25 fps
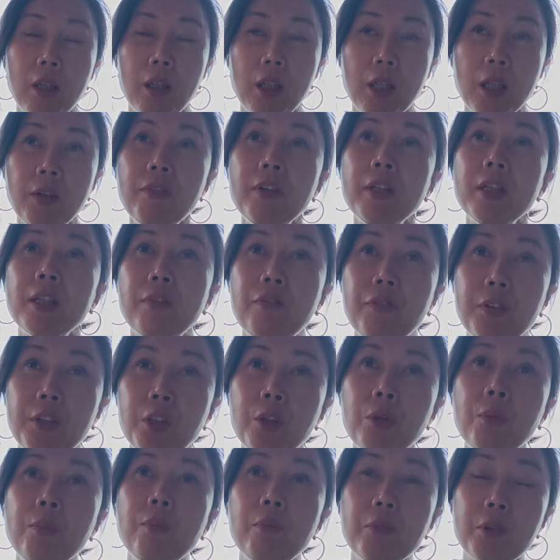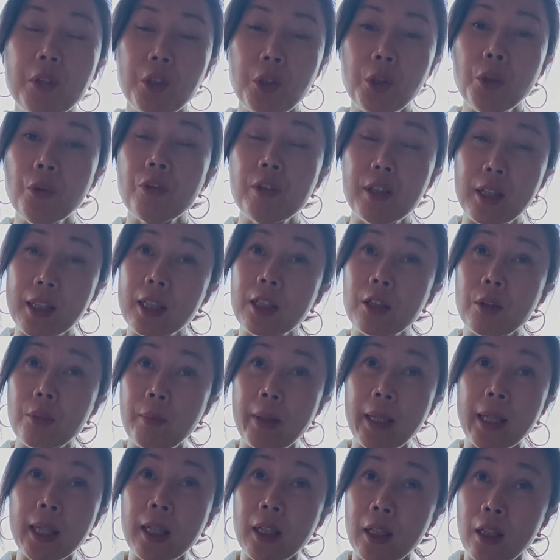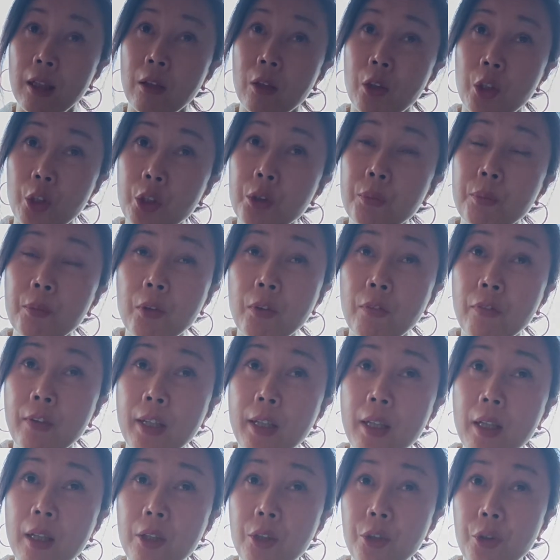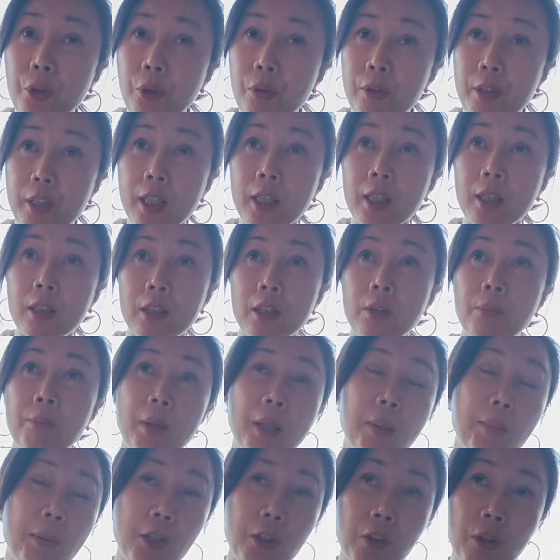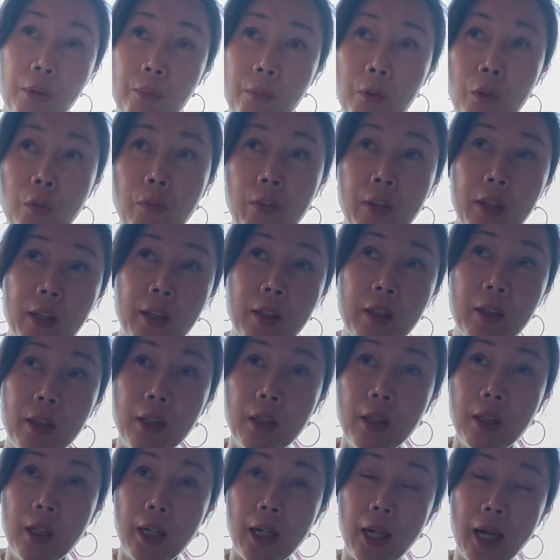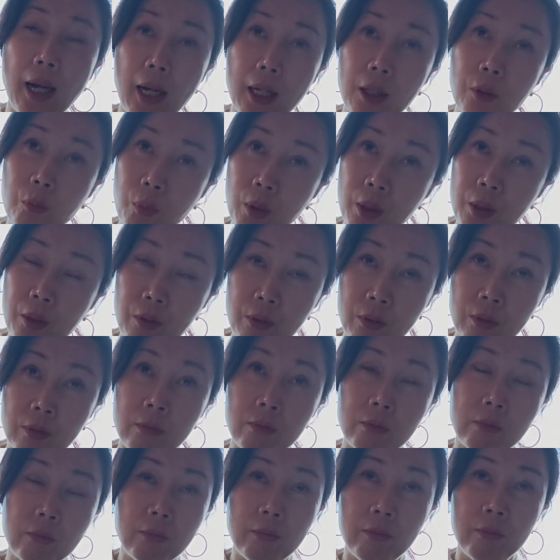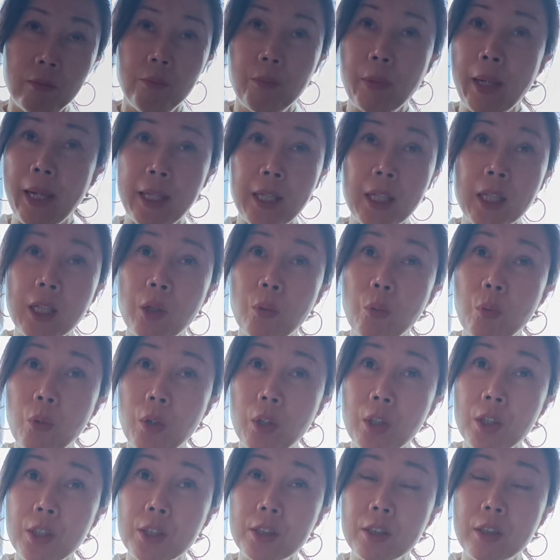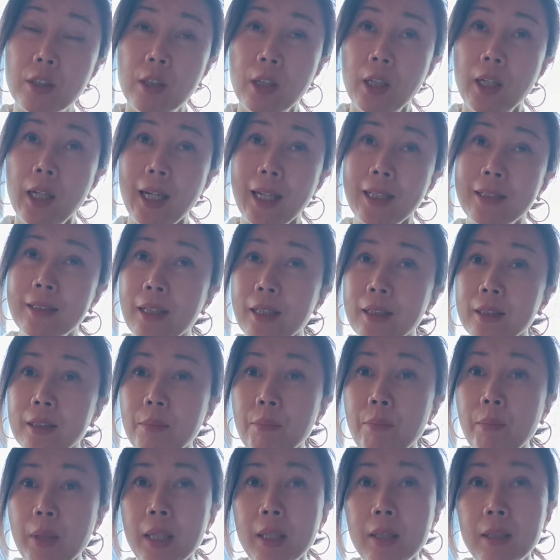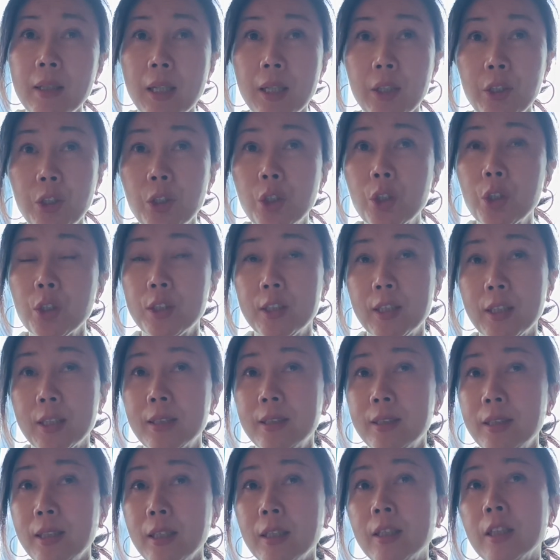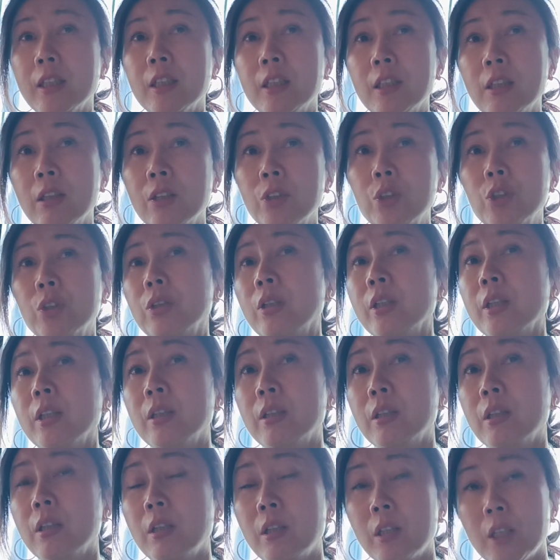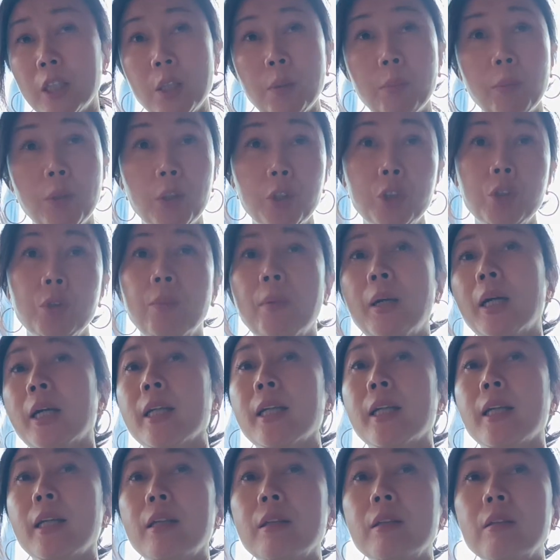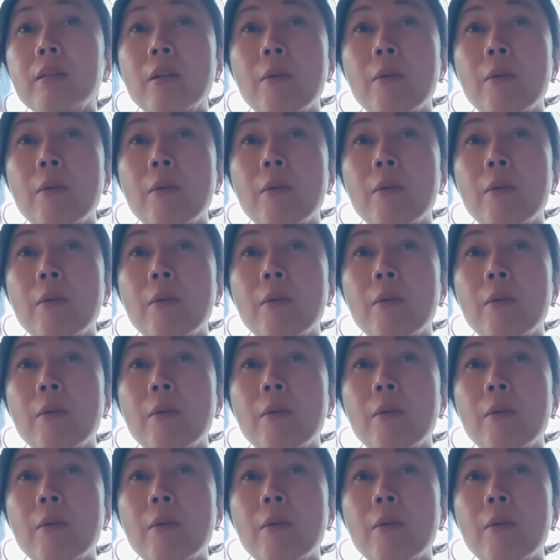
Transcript: Even if you think you make a good movie, you think maybe your movie had won many awards, it doesn't mean that you could succeed in the commercial market.